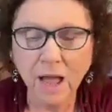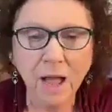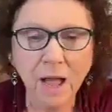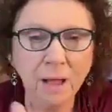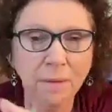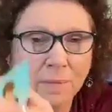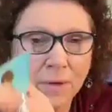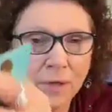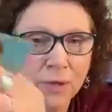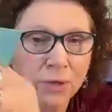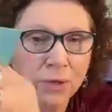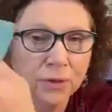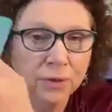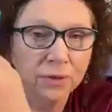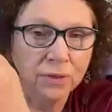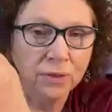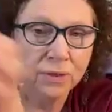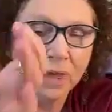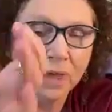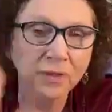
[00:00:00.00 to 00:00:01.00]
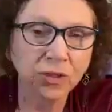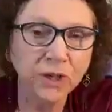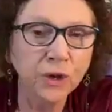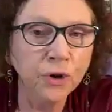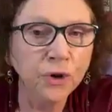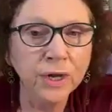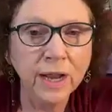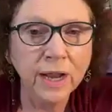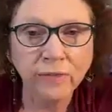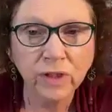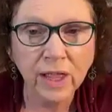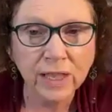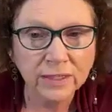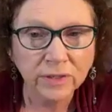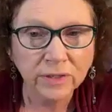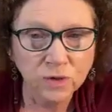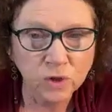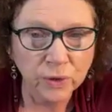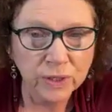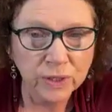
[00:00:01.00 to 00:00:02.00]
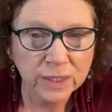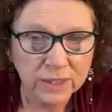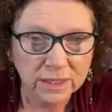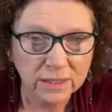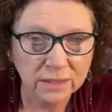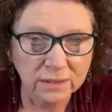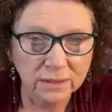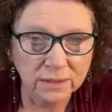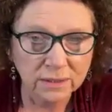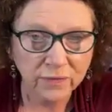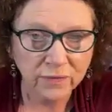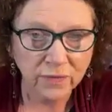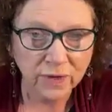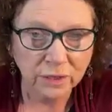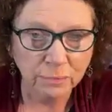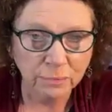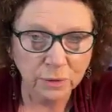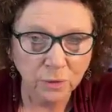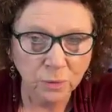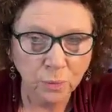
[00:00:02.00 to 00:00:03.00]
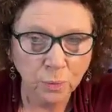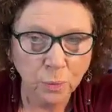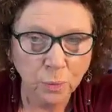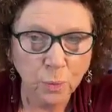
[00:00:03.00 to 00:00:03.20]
I think you're going to have lots of choices available.